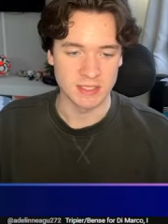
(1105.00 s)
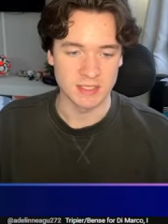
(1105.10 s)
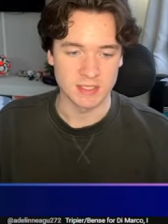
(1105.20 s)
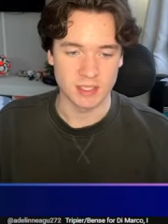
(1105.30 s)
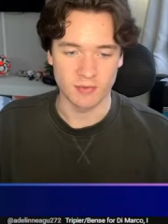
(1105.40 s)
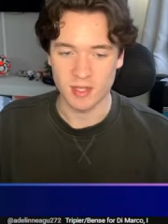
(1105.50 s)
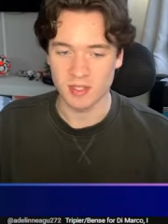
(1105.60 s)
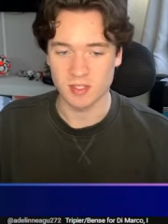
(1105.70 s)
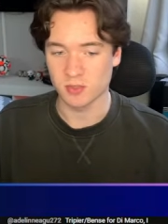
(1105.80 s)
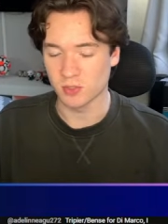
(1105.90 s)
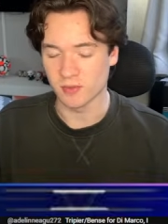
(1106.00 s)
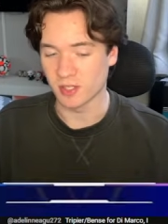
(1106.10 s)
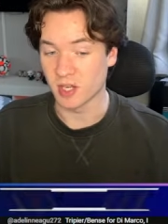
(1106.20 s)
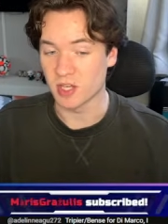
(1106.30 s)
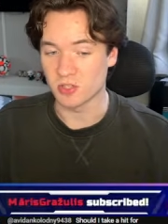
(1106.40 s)
Juventus don't have a
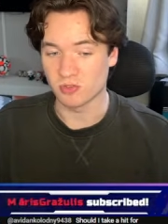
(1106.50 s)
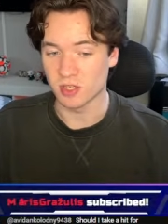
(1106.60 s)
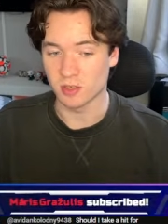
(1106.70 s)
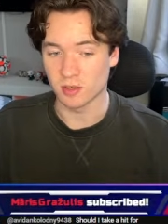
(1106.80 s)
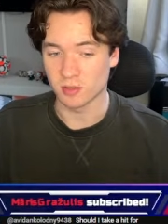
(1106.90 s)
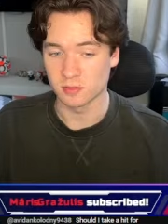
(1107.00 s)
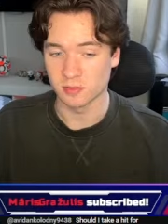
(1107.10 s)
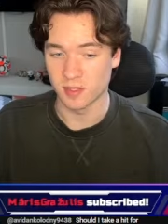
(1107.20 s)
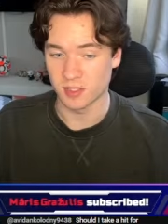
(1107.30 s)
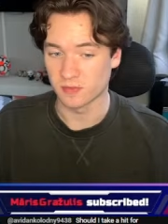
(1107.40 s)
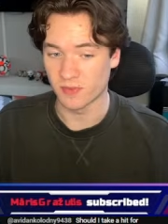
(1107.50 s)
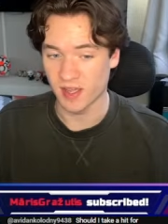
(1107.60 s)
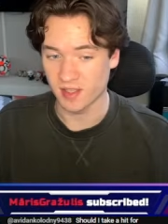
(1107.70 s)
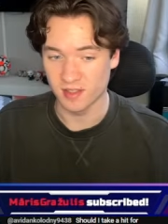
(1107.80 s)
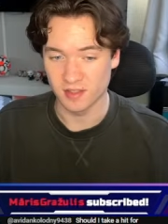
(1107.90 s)
great striker that's
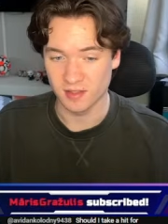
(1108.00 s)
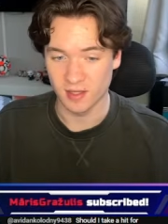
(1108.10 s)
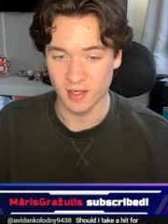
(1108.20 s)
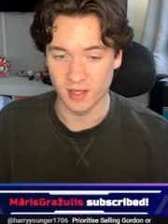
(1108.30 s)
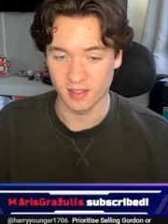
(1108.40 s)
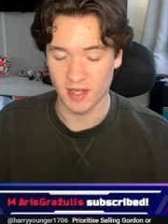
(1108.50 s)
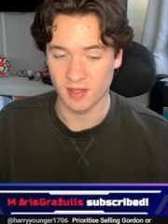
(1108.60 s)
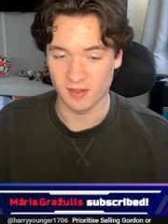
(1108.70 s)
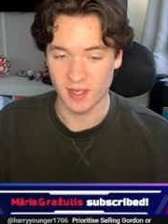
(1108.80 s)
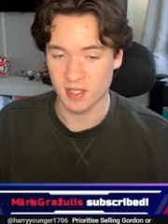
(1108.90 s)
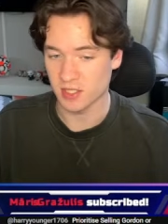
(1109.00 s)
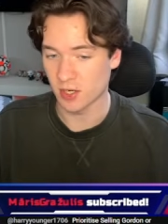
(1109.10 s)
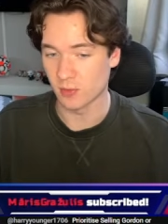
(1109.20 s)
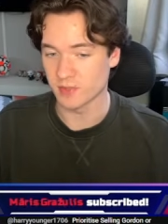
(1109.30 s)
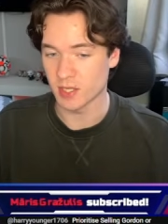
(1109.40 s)
fit.
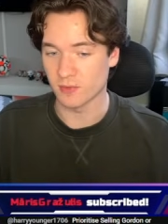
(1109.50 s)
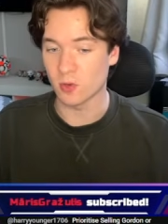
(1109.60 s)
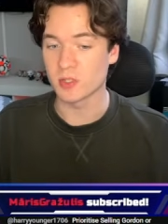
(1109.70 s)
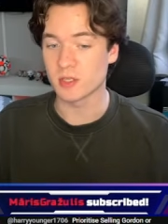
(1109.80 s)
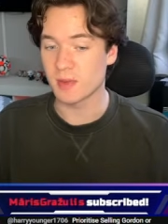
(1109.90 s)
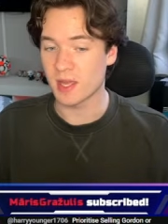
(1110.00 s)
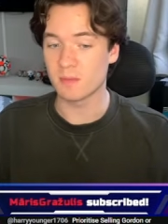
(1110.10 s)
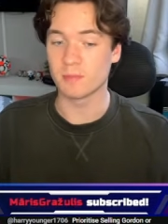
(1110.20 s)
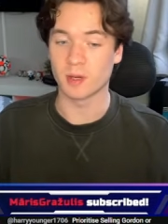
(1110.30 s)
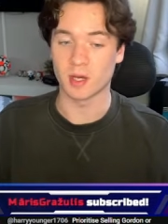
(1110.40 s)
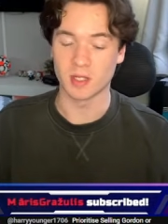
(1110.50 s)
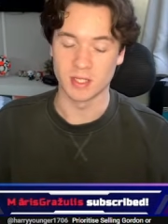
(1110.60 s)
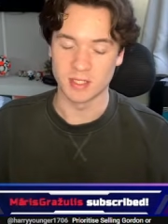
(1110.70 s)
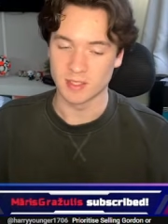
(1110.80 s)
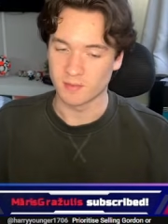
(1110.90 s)
Galatasaray obviously have Osimhen, but
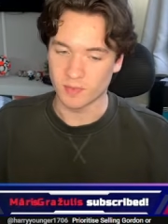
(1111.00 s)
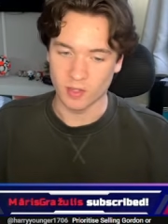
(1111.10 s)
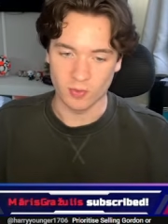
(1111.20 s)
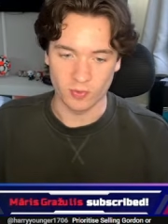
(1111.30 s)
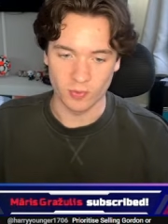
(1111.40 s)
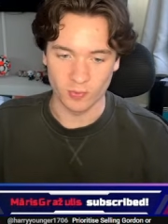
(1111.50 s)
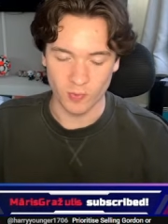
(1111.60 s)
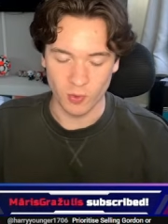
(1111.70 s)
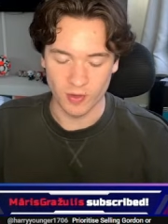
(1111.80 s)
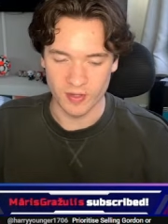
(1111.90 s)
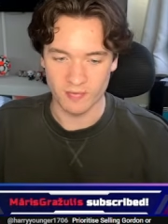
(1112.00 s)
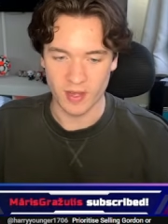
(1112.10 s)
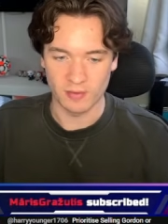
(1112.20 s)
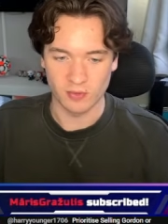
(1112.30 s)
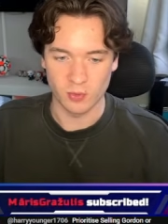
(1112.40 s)
they're already
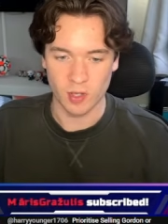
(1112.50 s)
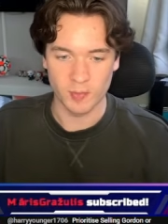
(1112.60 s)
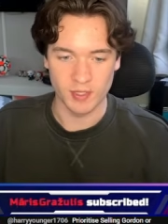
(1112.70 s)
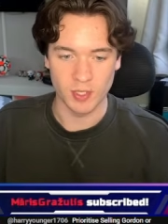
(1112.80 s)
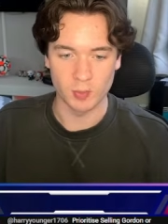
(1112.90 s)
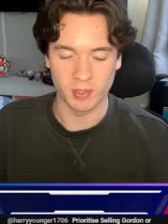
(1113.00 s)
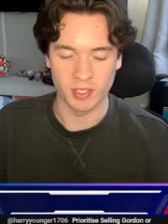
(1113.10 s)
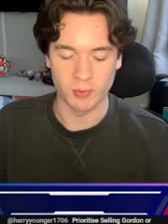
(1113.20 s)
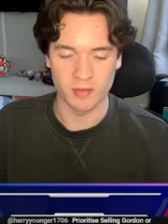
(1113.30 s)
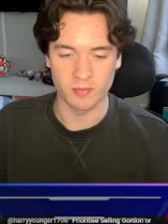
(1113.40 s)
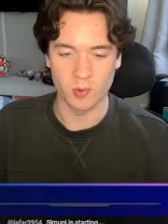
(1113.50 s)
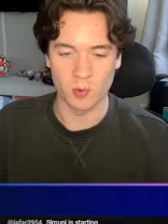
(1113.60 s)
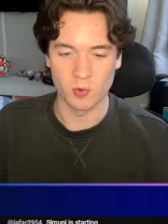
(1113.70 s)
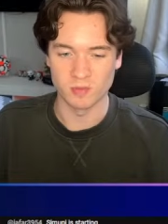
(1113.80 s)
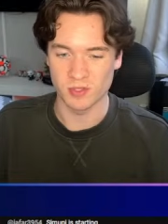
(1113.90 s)
5-2 up and now playing away from
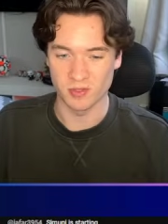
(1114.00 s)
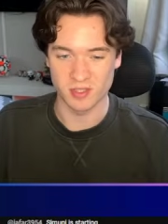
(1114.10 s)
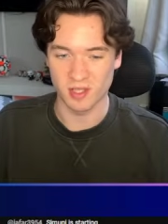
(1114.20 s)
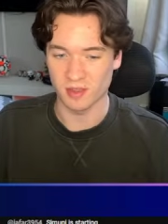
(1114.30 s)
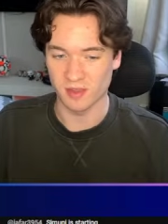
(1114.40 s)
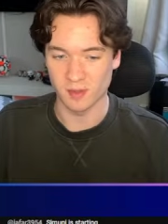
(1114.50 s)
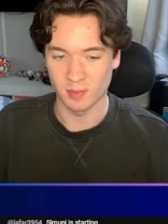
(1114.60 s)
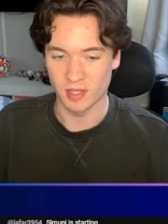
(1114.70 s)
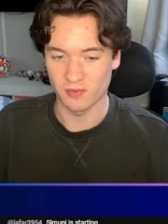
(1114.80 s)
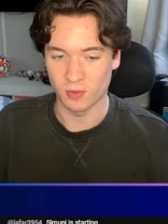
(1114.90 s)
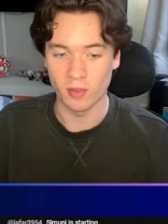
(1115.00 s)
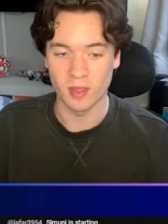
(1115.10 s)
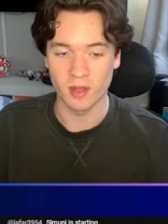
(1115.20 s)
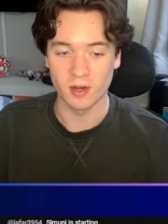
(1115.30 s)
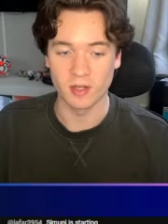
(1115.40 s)
home, so there's nothing to play for there.